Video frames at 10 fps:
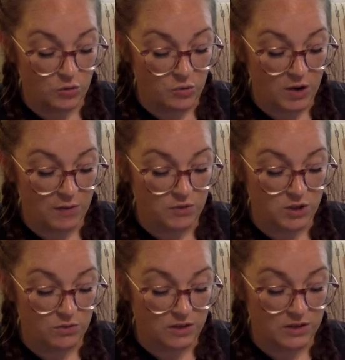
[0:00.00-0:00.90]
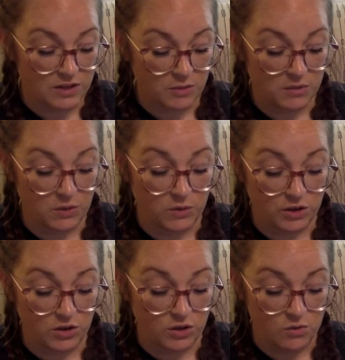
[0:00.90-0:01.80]
perhaps you can tell me what
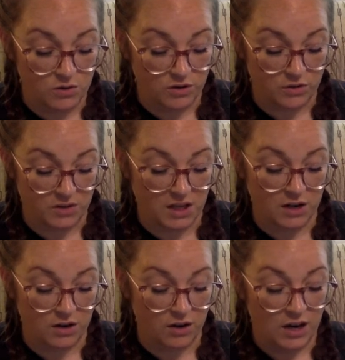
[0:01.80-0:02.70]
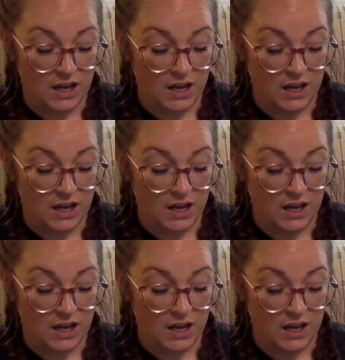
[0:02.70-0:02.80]
you are doing here